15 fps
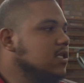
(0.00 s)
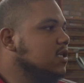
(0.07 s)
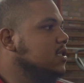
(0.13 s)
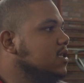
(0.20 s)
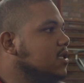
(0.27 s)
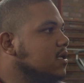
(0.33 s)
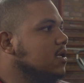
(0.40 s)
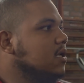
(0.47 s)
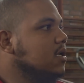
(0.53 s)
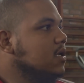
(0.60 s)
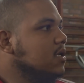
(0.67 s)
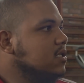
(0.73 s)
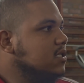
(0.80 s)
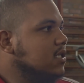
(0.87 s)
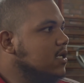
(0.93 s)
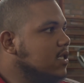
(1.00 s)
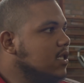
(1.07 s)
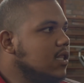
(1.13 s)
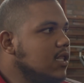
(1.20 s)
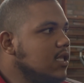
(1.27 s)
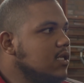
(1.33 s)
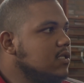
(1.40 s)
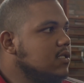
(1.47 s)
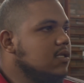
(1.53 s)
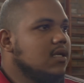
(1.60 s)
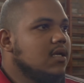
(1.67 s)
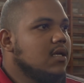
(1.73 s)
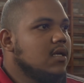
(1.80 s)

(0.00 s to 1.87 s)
certain things.